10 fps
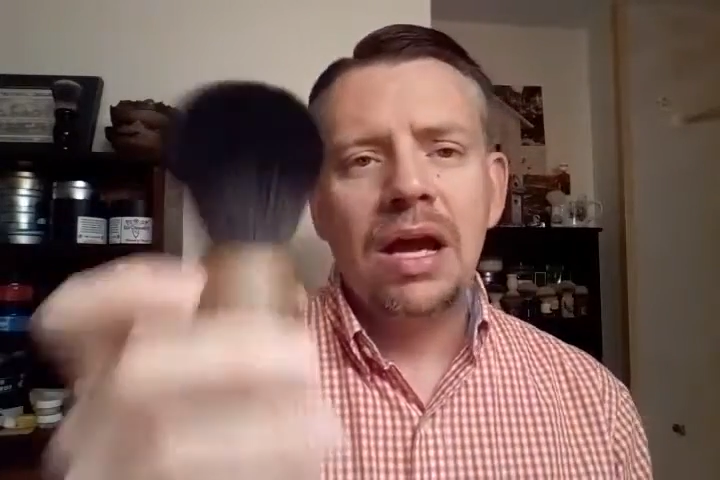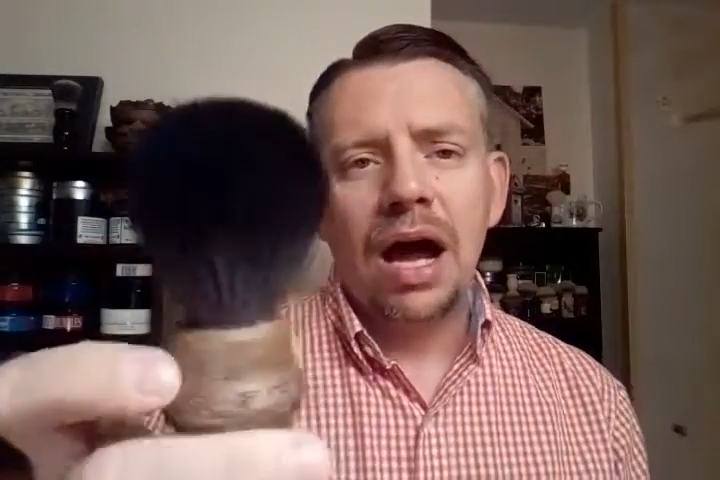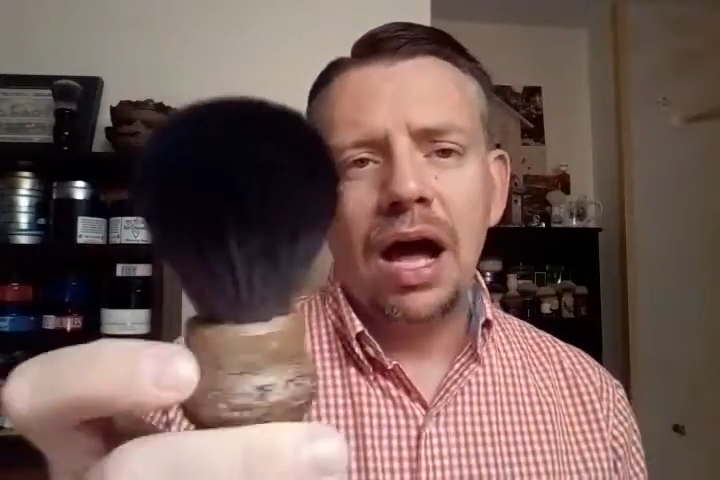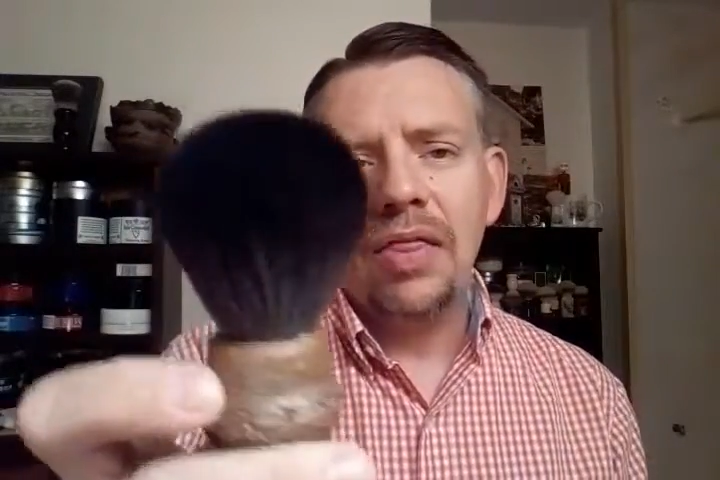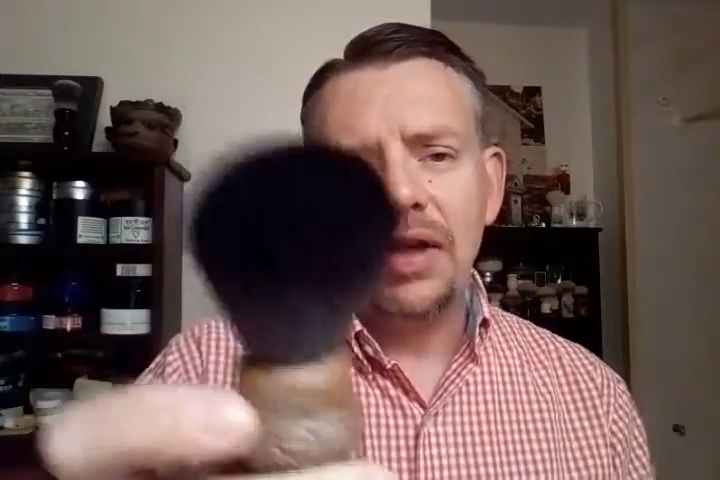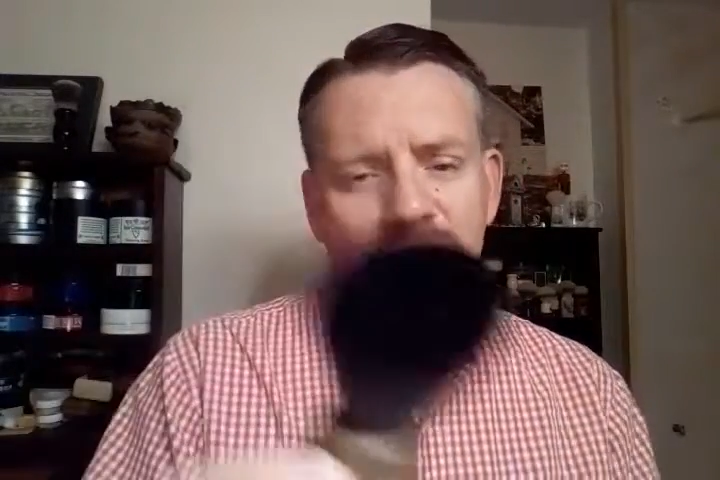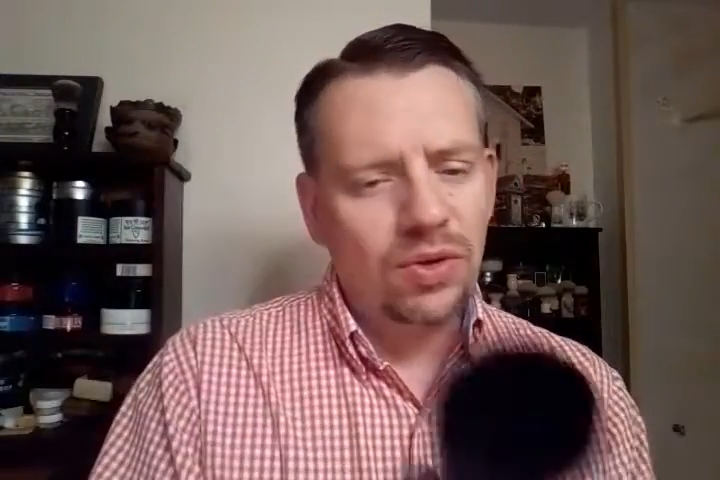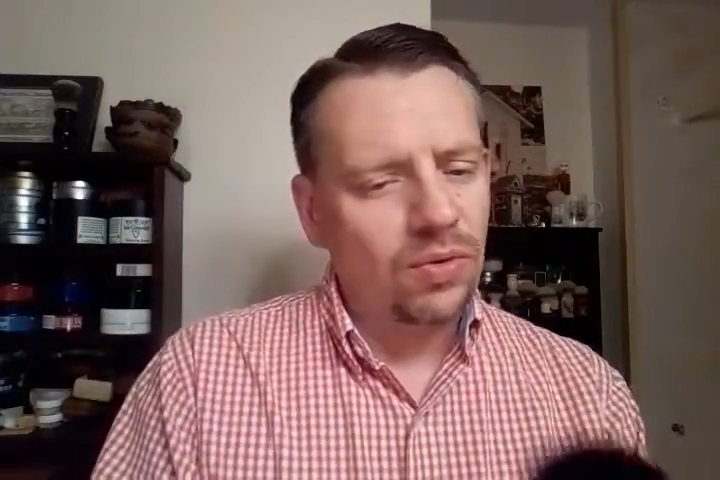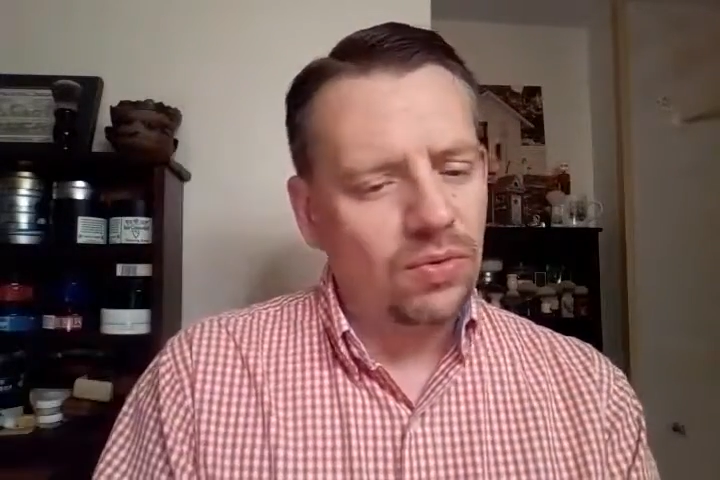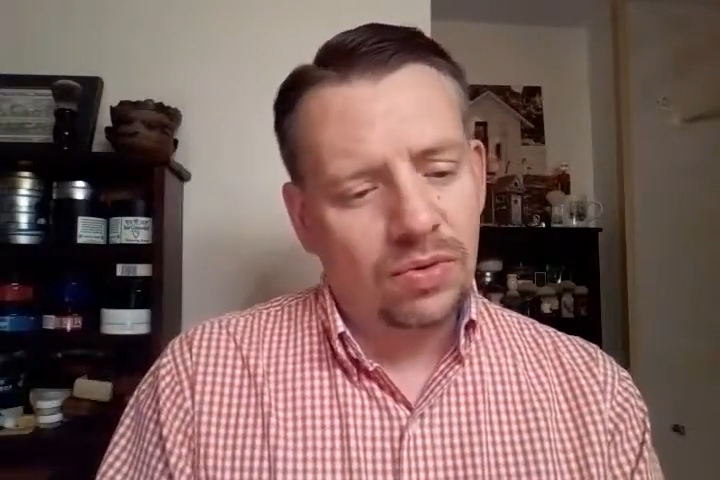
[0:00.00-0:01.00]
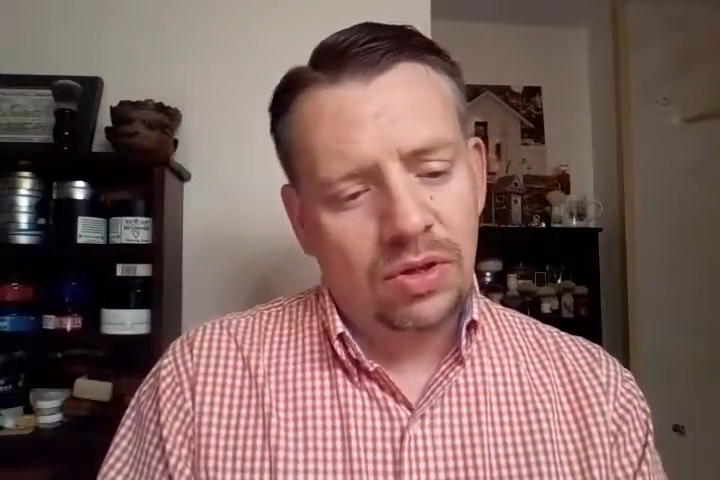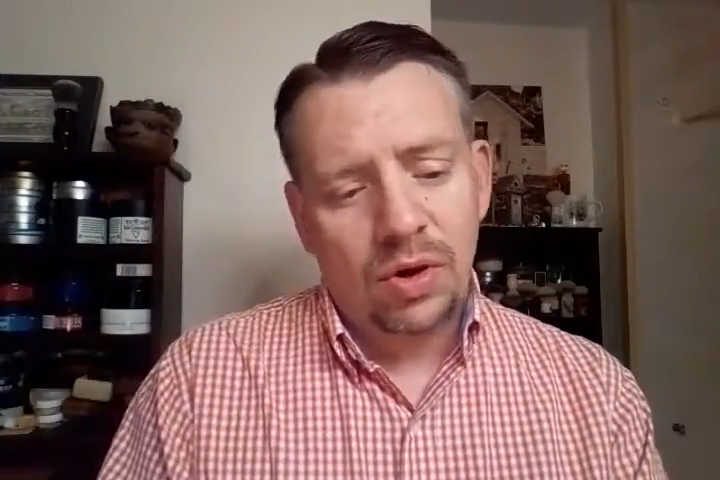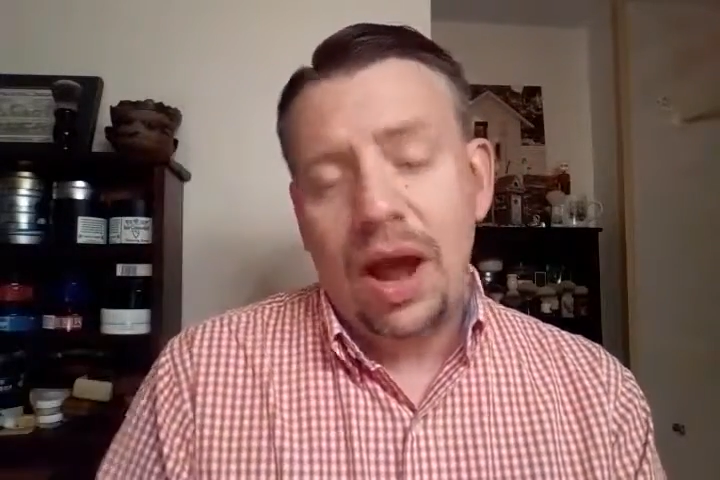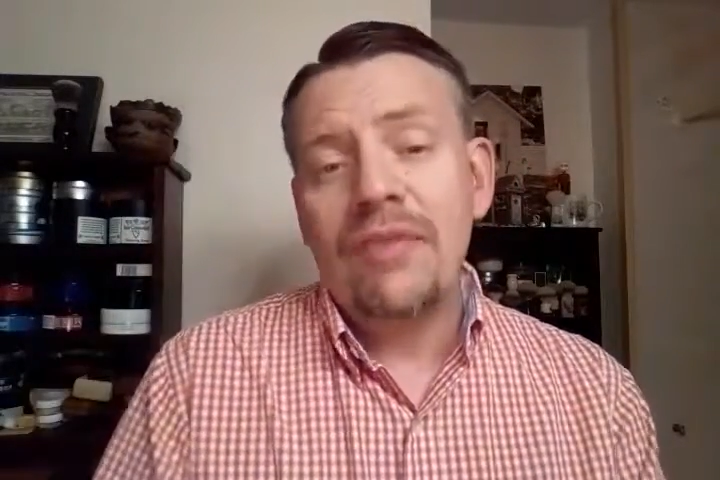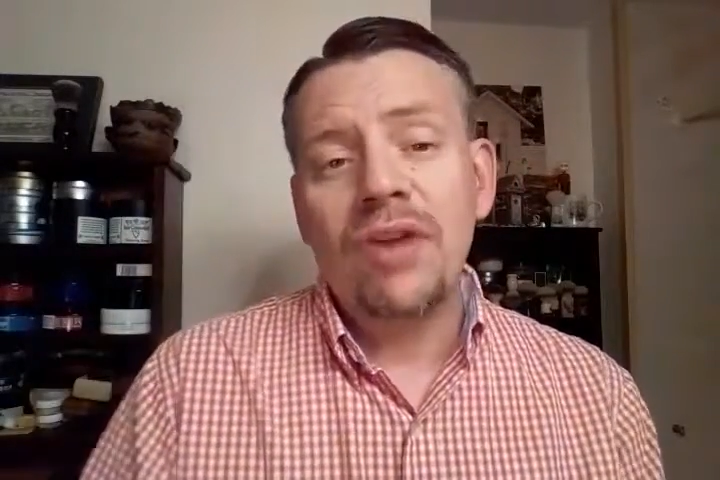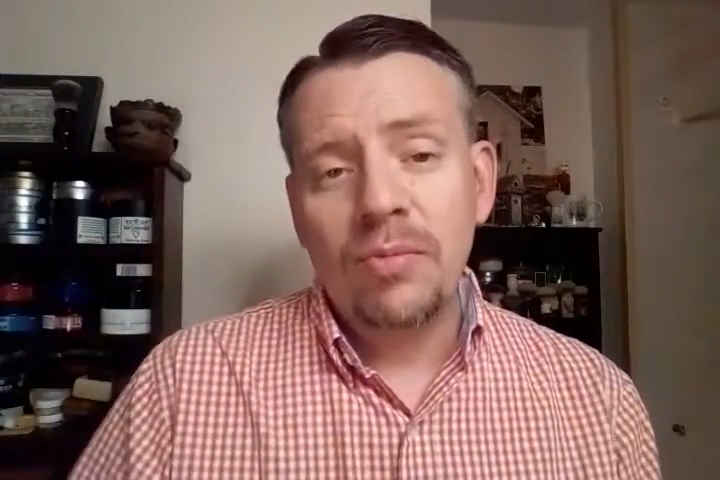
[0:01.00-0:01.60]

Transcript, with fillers: uh, that you, you know, I've